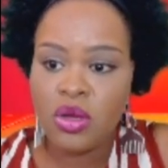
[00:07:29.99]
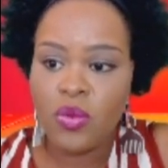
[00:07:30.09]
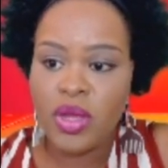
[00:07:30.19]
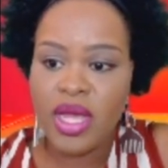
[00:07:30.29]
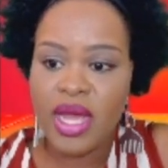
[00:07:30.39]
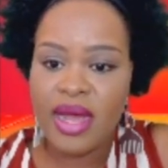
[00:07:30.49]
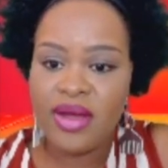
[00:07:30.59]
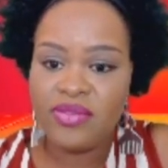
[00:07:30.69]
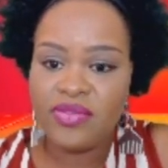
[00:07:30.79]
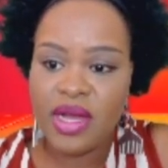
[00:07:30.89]
We
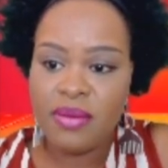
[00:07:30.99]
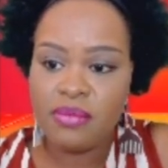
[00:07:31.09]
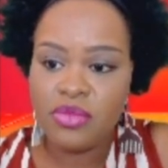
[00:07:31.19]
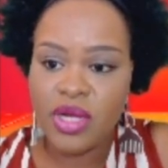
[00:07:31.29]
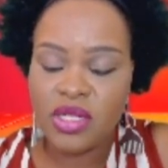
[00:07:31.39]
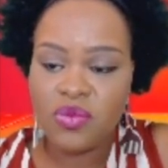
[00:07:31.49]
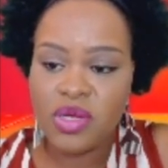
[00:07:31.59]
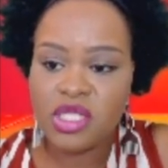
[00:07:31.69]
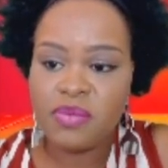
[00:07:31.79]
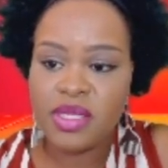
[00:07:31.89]
have United
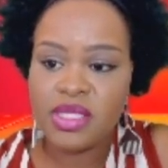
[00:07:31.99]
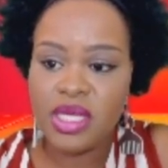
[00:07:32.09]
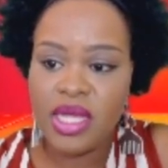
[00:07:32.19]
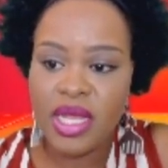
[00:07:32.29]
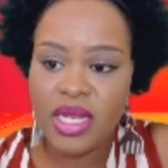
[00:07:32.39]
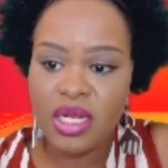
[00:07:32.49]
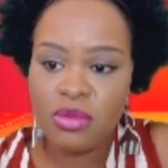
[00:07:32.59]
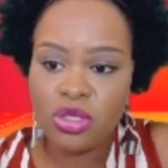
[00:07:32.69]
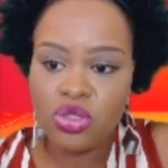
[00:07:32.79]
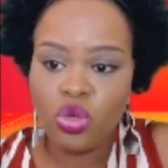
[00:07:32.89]
Workers' Party gaining
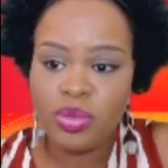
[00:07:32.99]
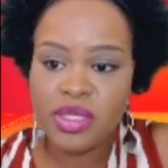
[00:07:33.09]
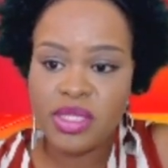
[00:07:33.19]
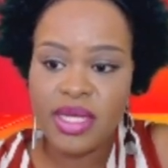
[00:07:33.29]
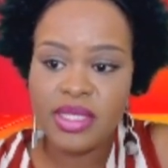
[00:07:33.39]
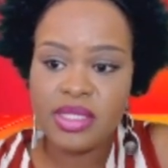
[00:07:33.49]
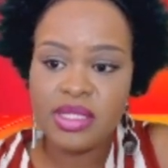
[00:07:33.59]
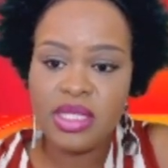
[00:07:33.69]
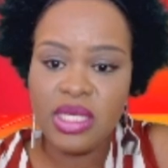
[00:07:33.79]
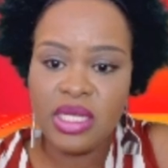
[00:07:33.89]
about 2%
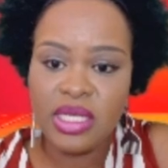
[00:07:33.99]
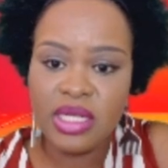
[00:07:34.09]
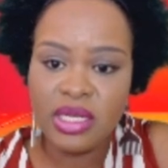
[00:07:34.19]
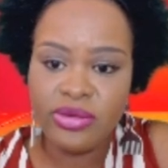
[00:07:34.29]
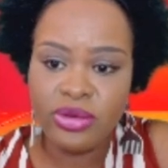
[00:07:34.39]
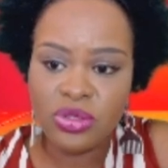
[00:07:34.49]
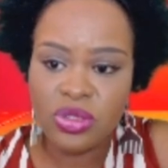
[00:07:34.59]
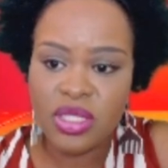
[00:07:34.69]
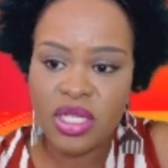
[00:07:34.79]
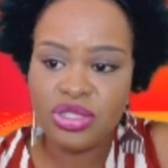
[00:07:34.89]
in
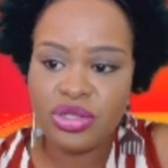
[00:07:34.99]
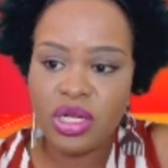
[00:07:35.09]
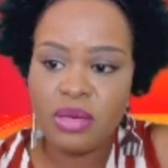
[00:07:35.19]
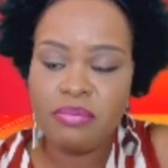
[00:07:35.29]
Roseau Central,